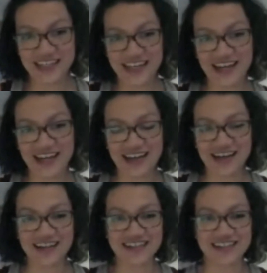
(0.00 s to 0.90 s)

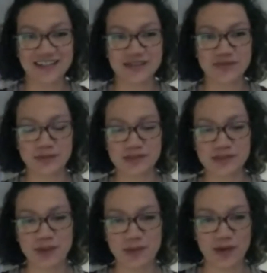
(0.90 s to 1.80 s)
Because
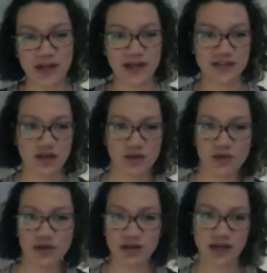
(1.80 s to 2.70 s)
once my brain gets
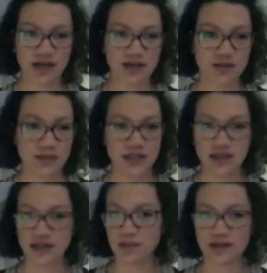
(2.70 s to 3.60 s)
going, I'll kind of be
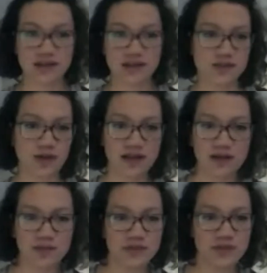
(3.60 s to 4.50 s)
thinking about this while
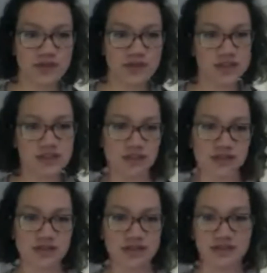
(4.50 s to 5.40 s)
I'm doing the
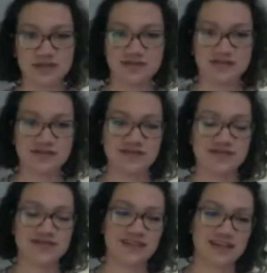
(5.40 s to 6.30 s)
dishes and
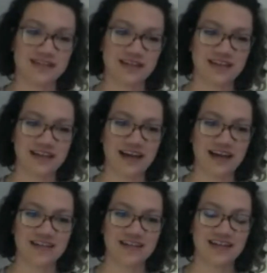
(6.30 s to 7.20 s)
things like that.
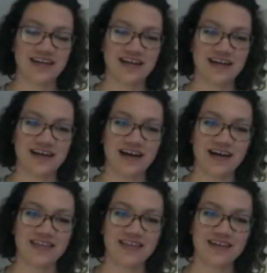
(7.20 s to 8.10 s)

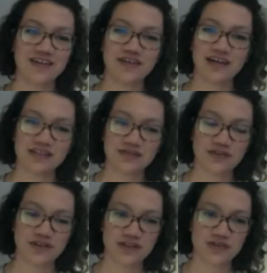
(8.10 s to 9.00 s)
Thank you guys
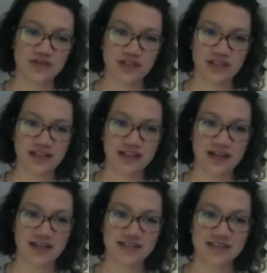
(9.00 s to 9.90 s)
for joining the
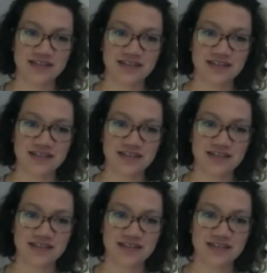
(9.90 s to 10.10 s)
class.